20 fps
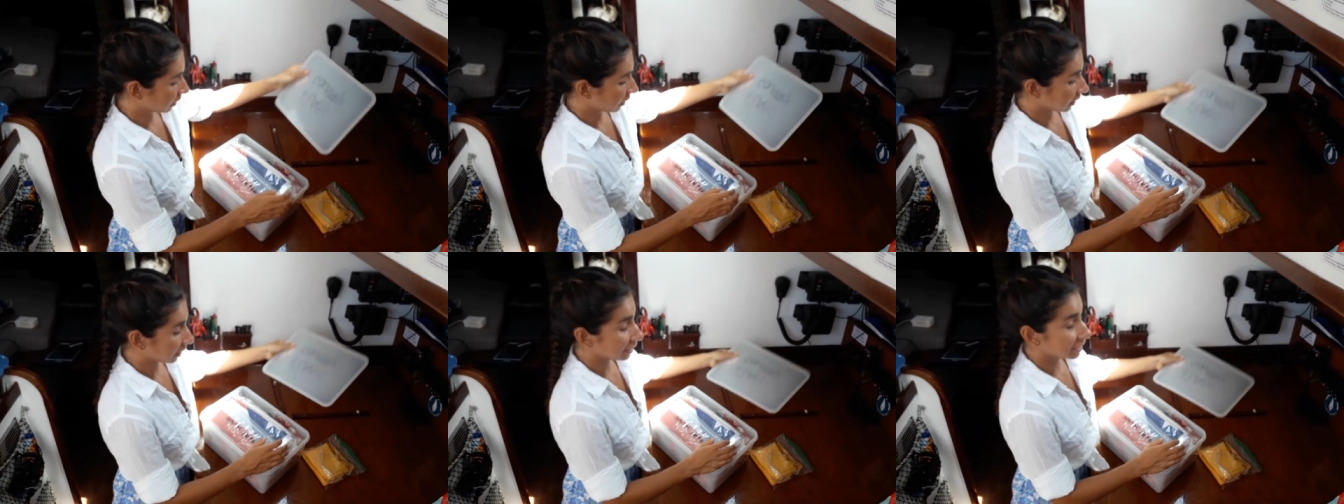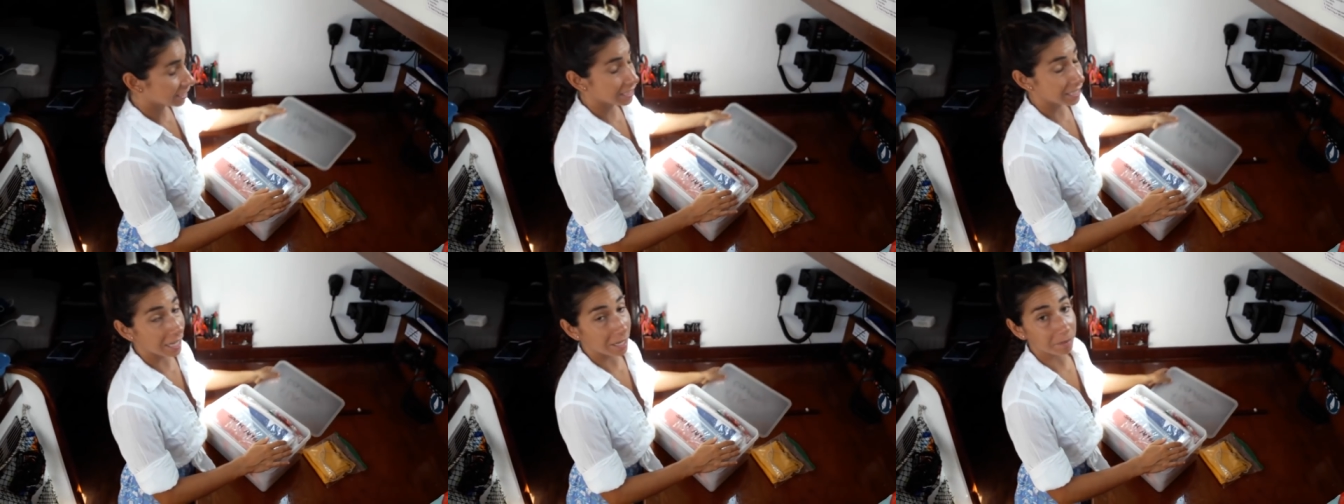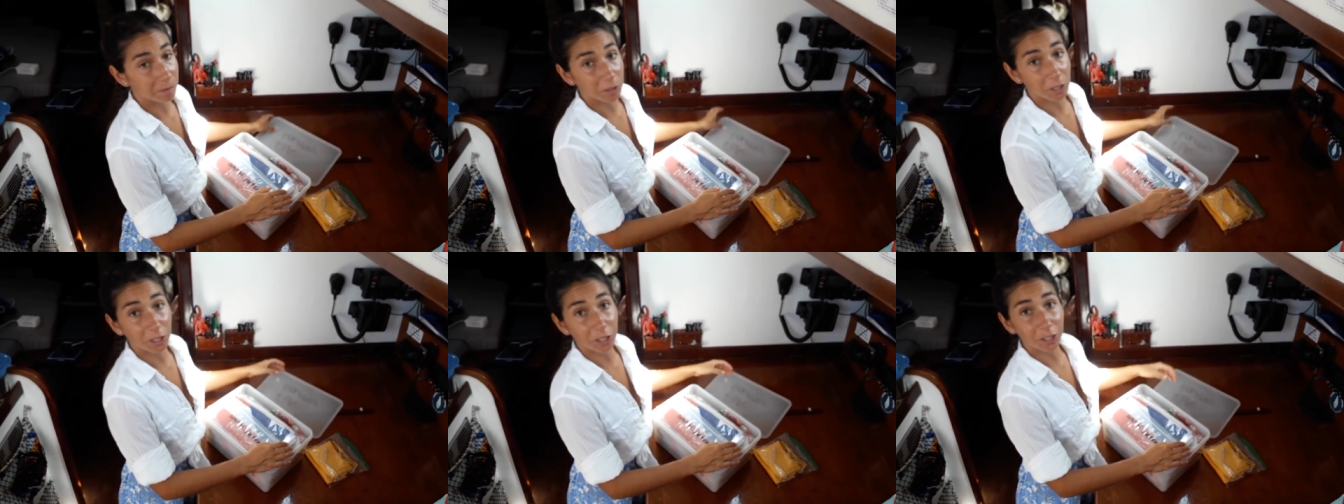It's
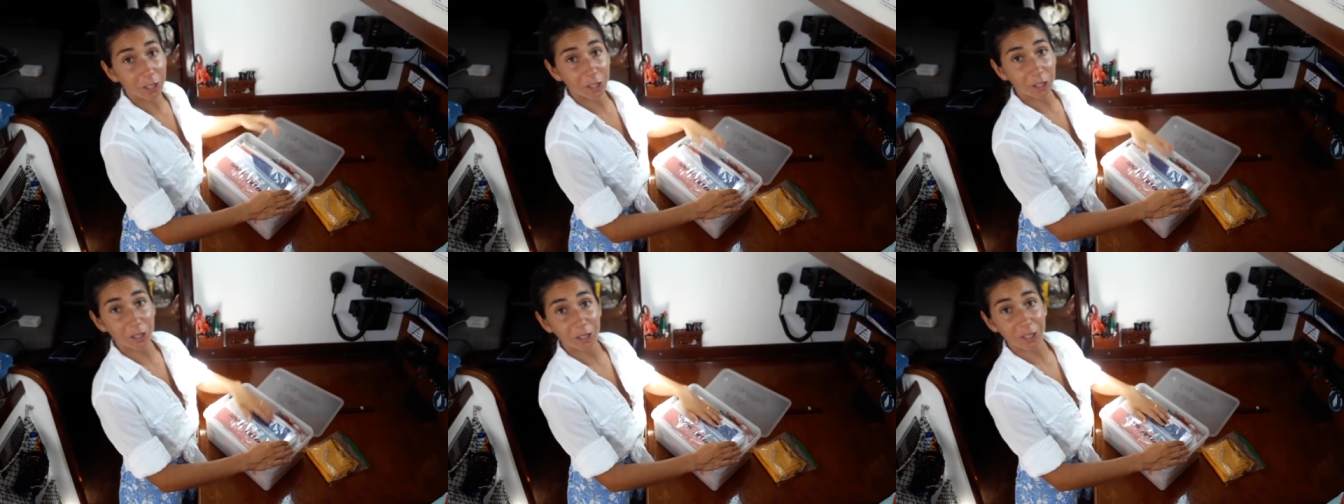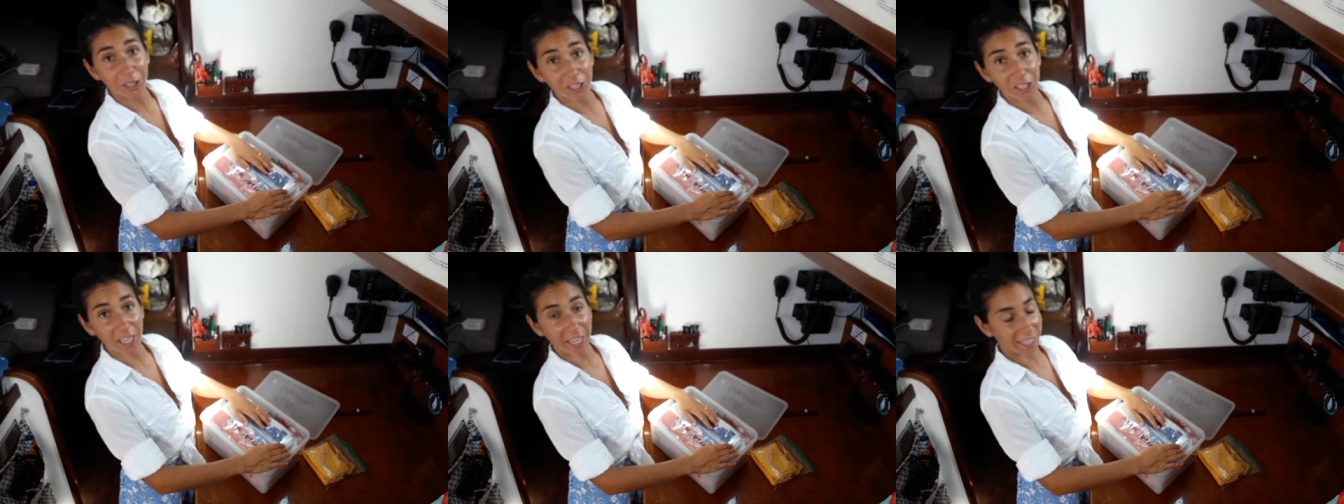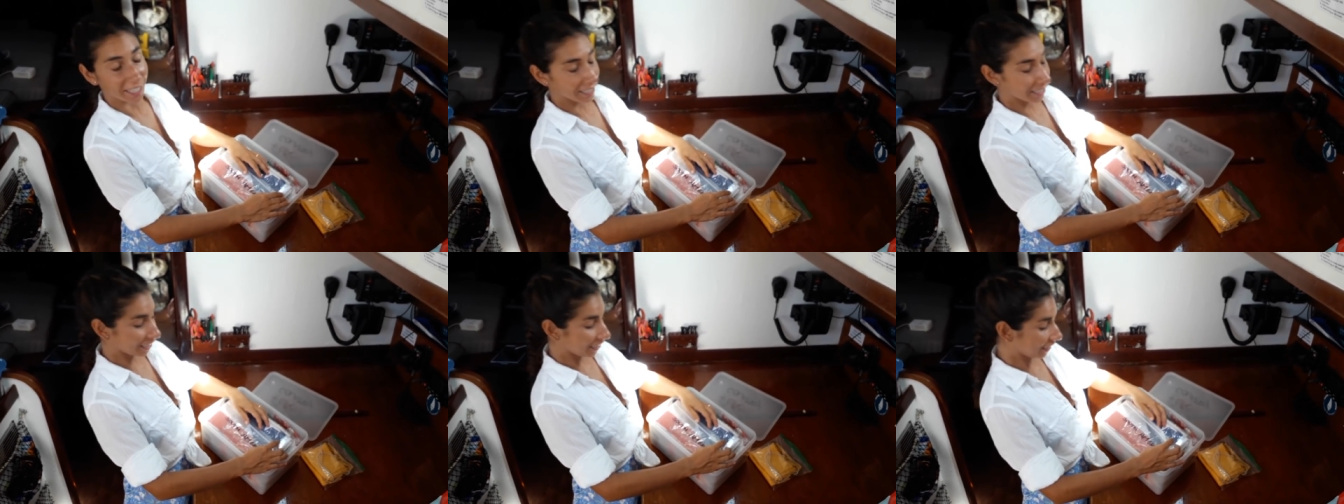time to
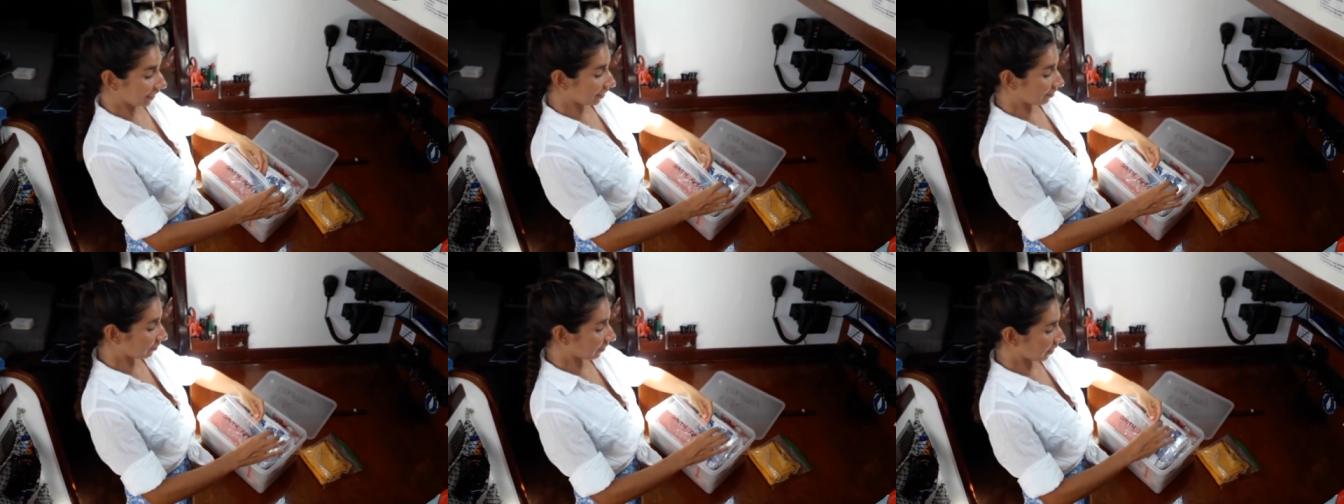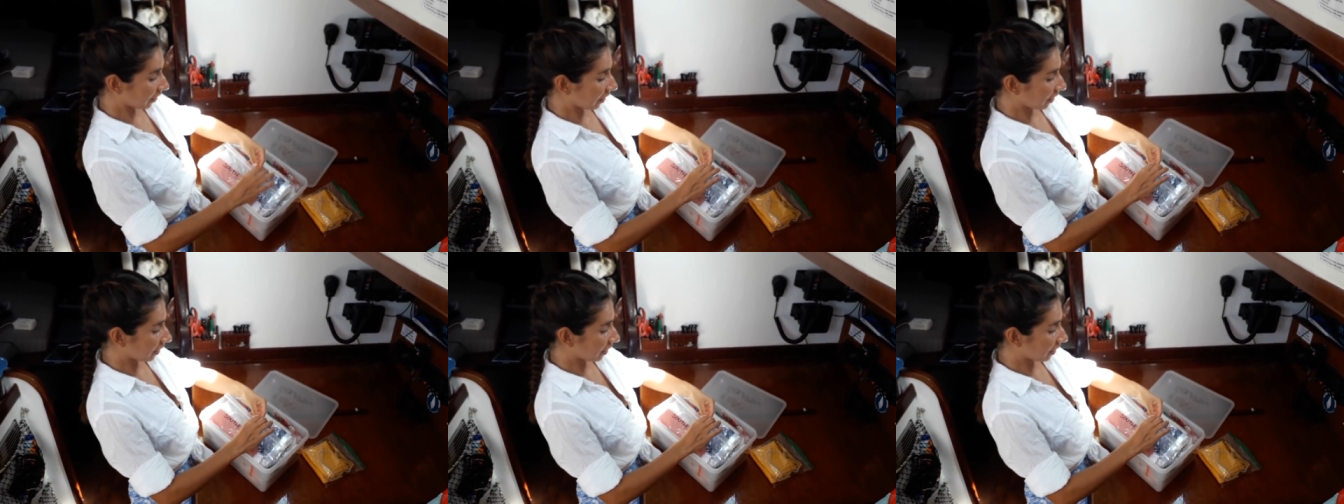check in